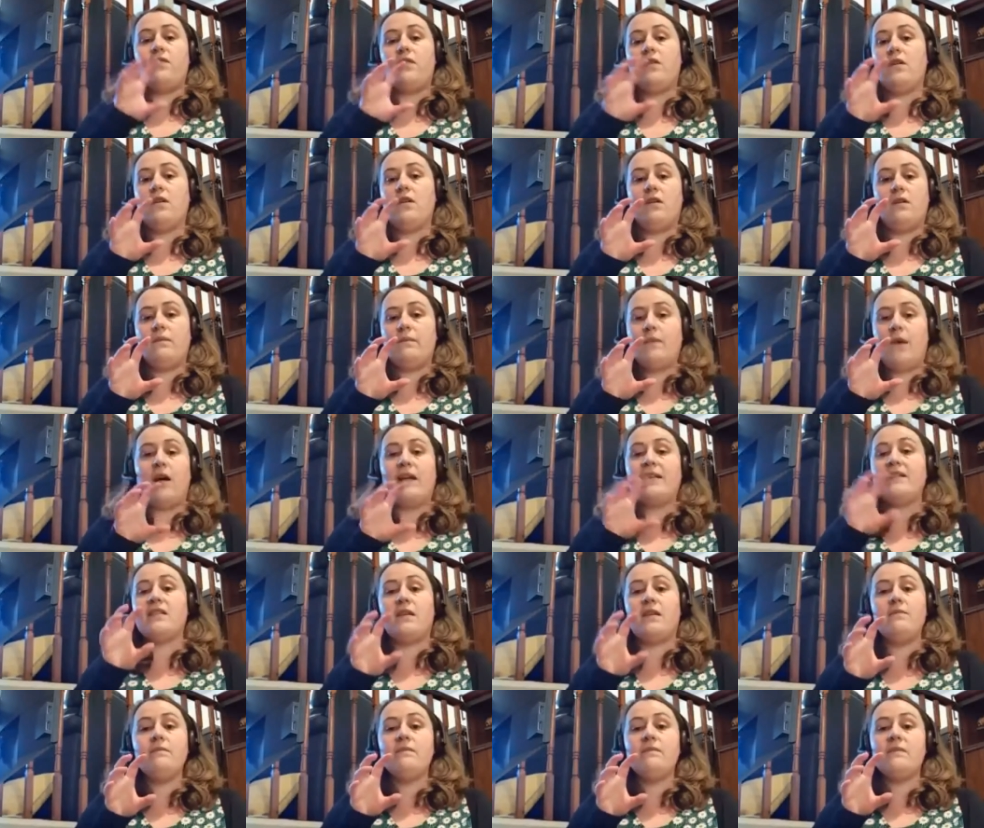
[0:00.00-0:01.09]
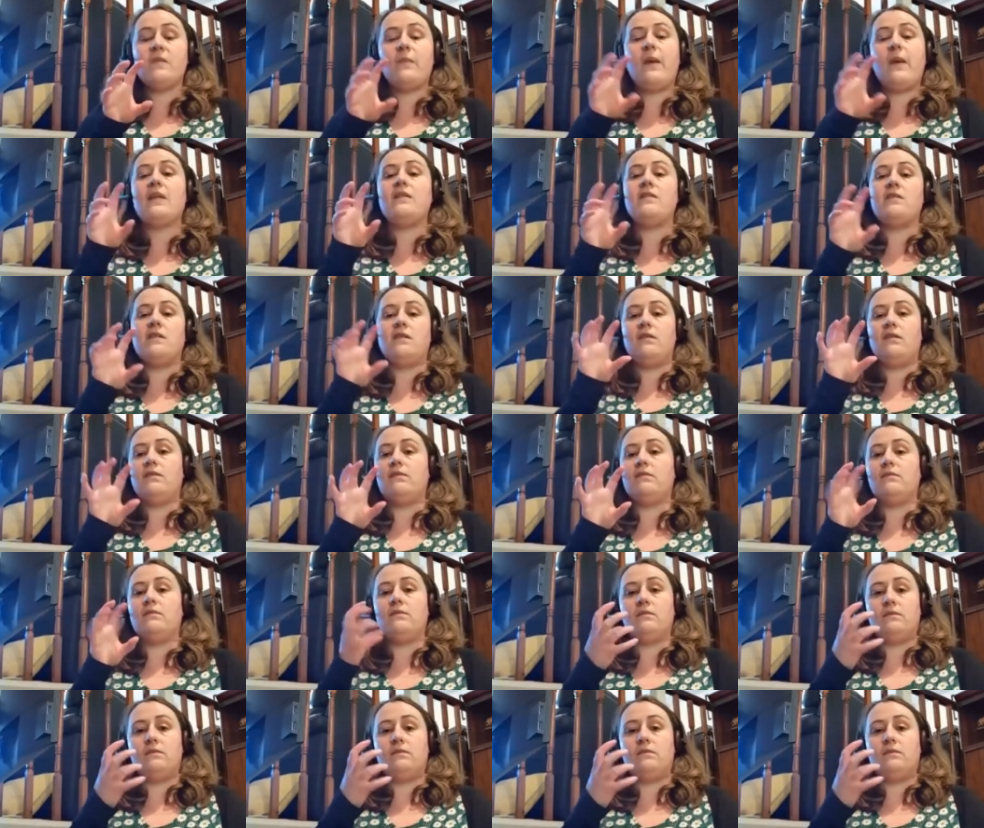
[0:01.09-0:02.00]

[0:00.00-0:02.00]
the item, depending on